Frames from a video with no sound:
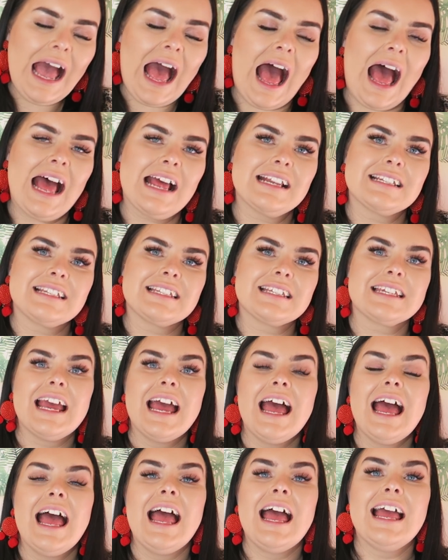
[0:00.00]
And
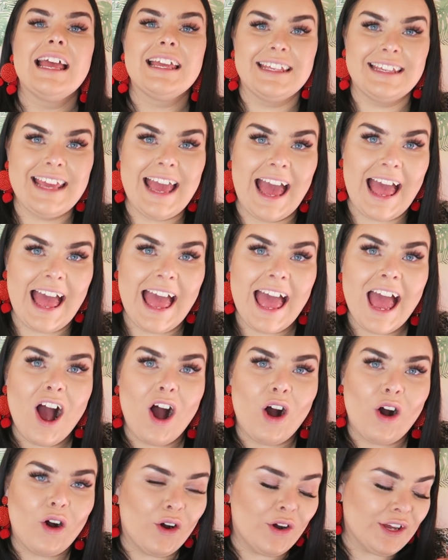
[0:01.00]
yeah,
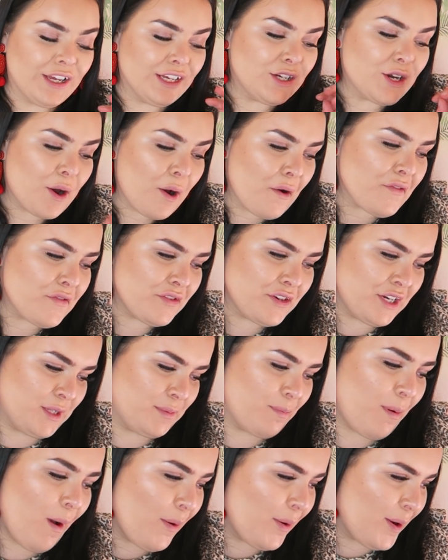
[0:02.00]
I know I already
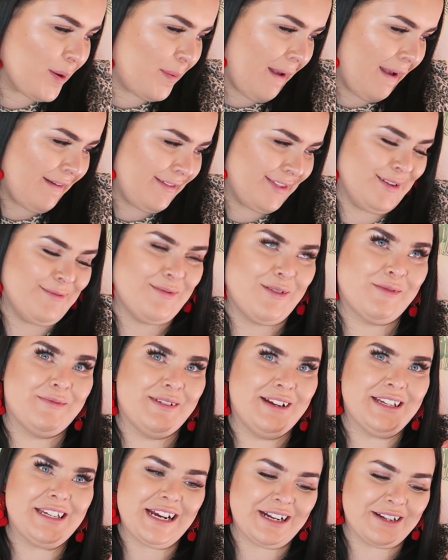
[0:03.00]
spoke about them on
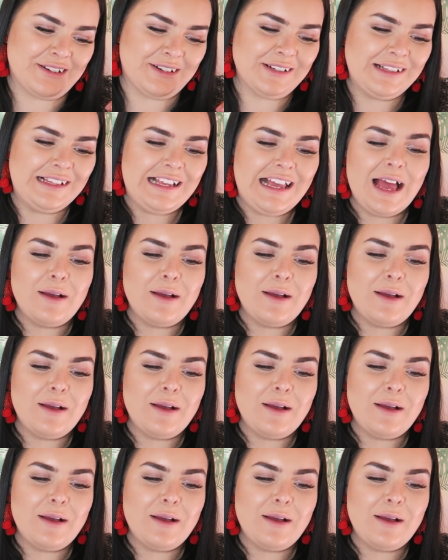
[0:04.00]
my channel,